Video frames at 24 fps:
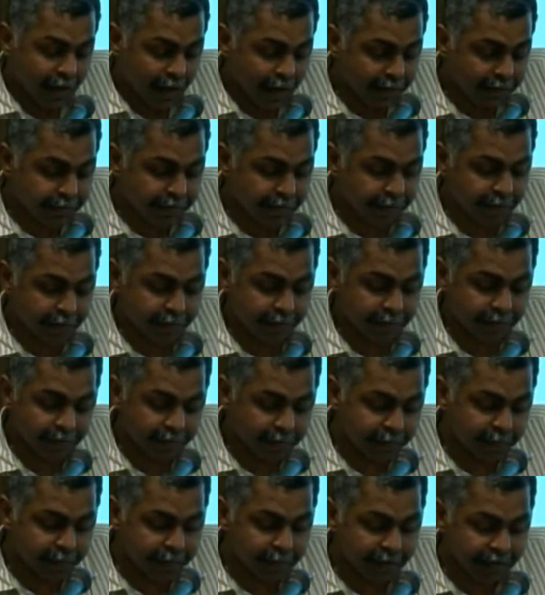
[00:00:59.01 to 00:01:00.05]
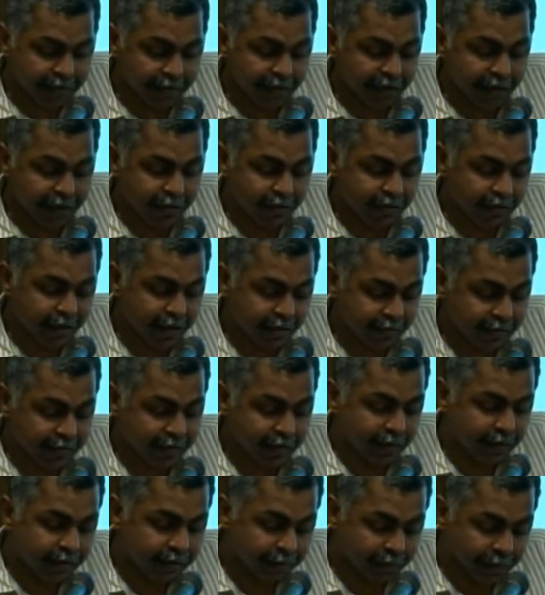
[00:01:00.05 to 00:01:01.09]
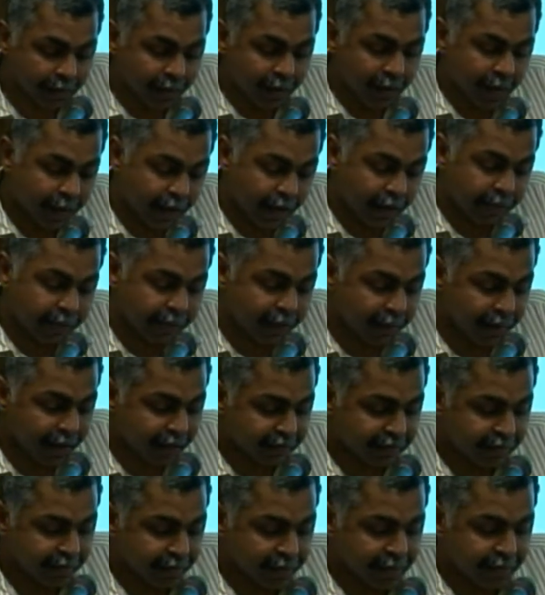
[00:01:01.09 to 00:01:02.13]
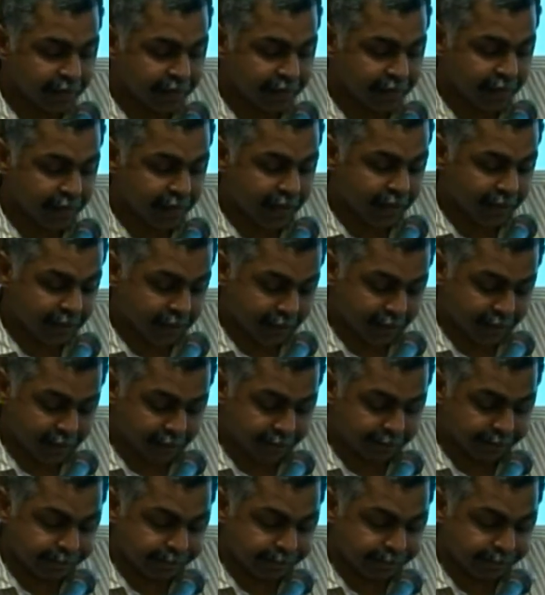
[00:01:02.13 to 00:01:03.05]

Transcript: IP, basically known as the IP maximalist agenda.